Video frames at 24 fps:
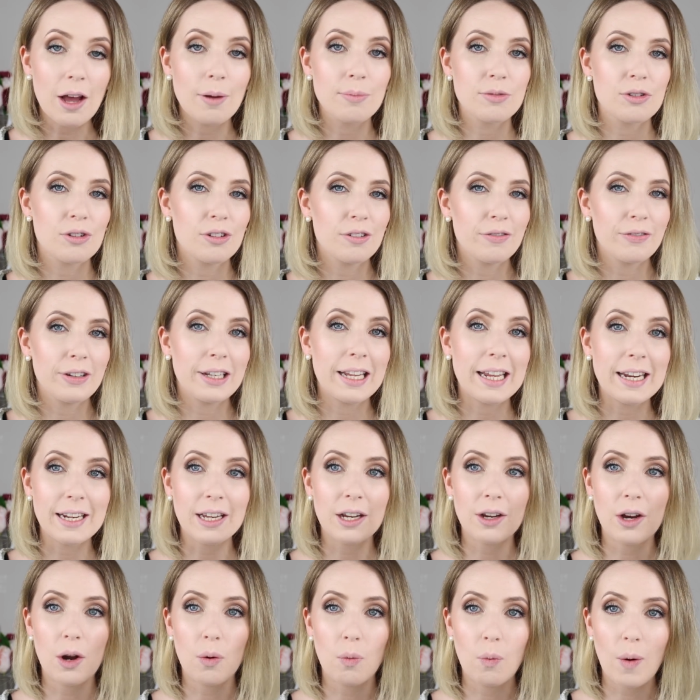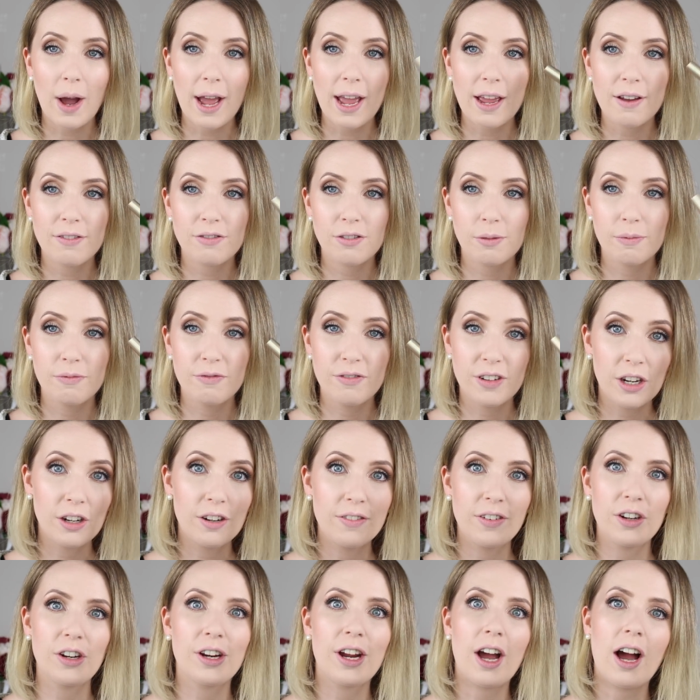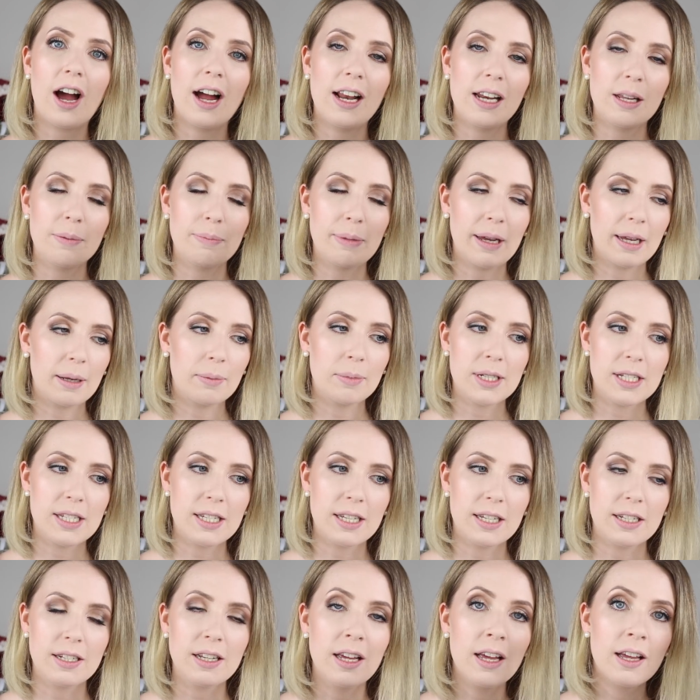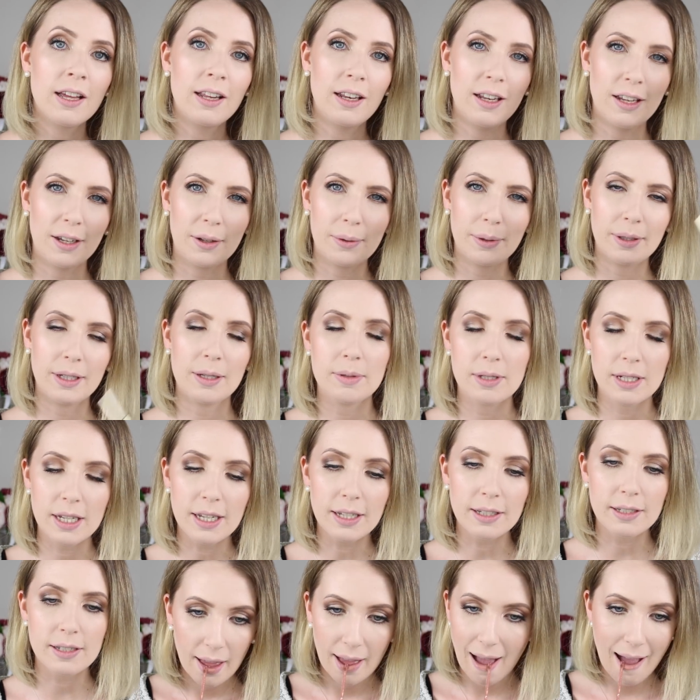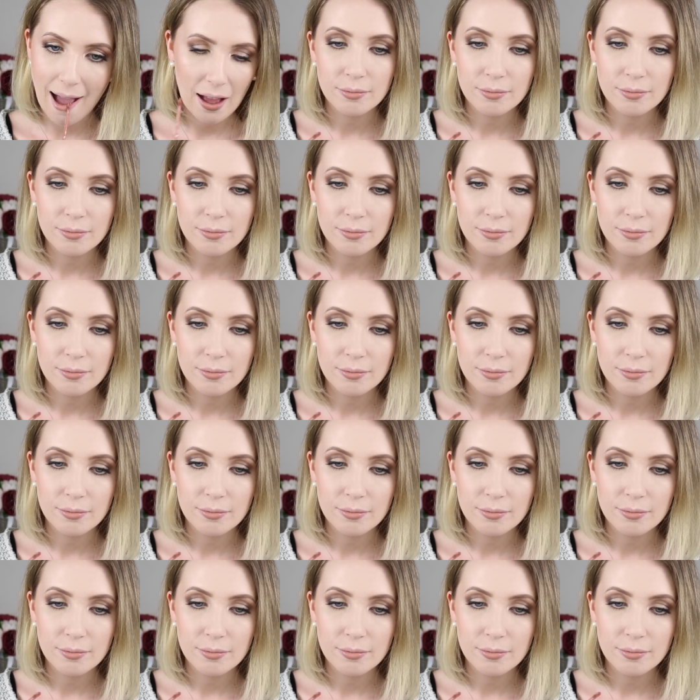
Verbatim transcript: I'm sort of leaning away from very, very highly pigmented liquid lipsticks.